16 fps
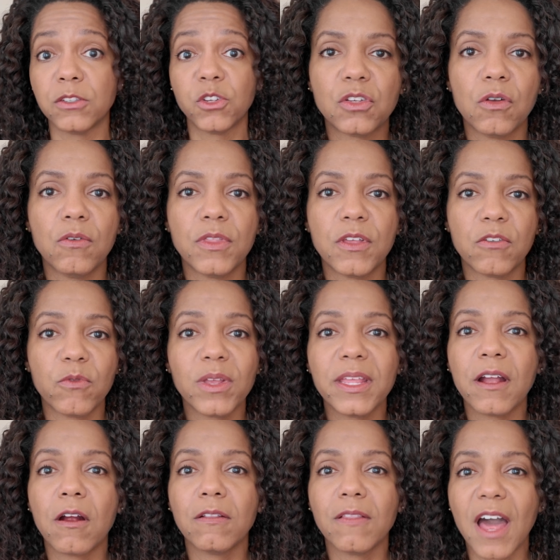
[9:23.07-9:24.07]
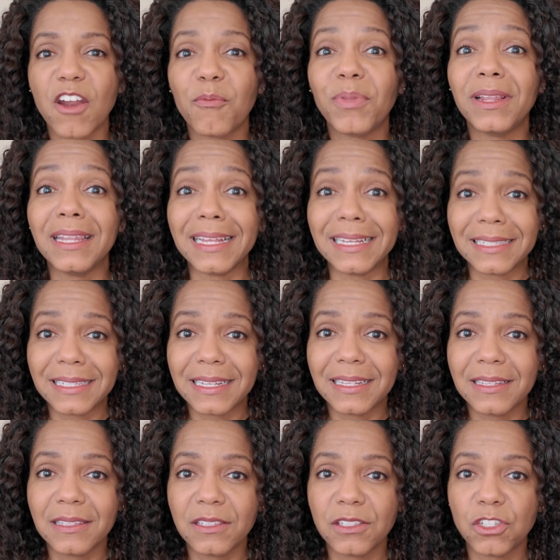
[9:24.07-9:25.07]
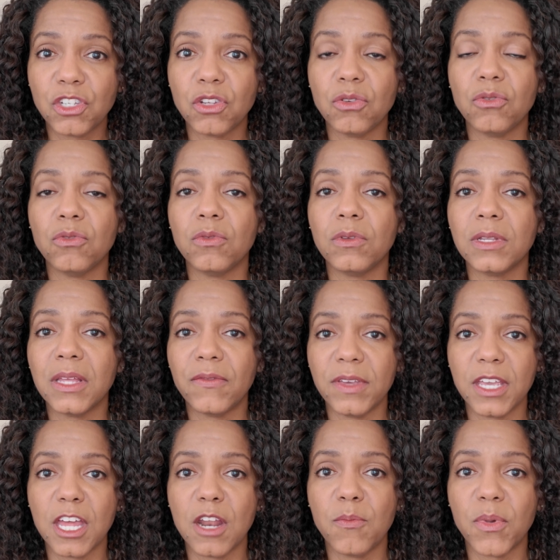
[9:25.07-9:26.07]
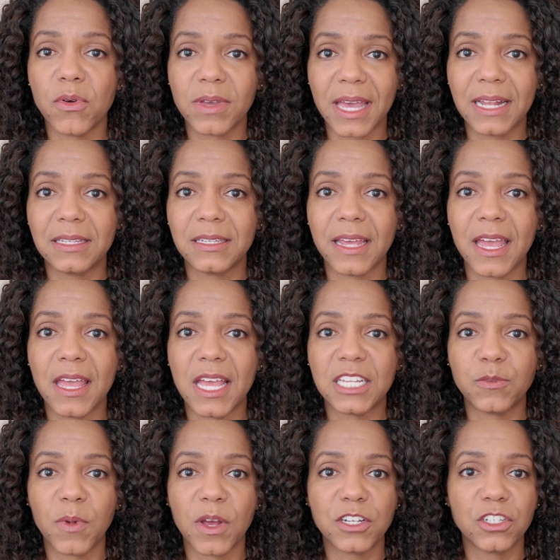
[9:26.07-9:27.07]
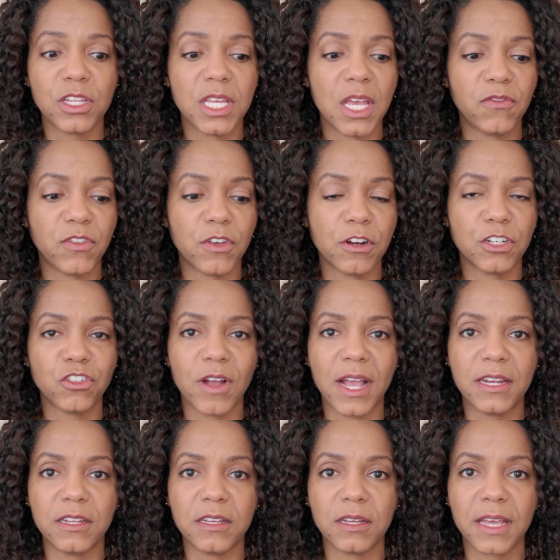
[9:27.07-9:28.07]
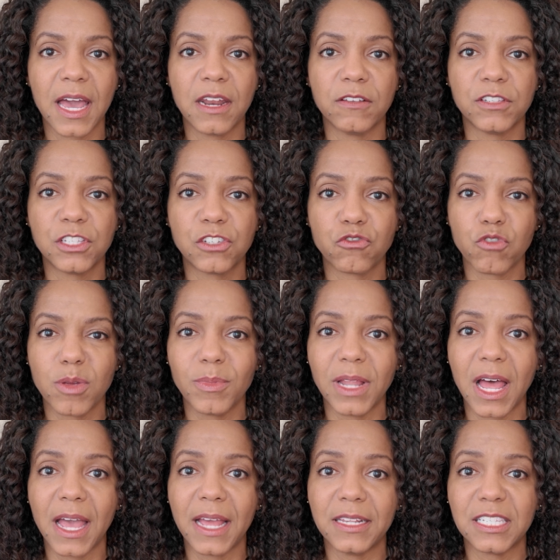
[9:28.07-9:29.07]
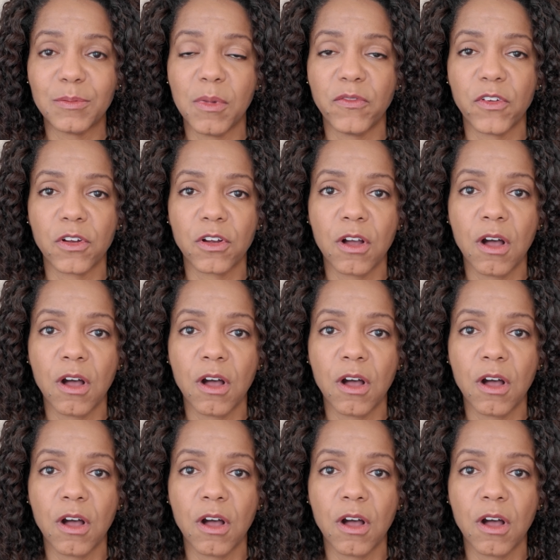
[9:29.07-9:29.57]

So there really are a lot of pluses to living in Boquete, especially if you're trying to kind of streamline some of your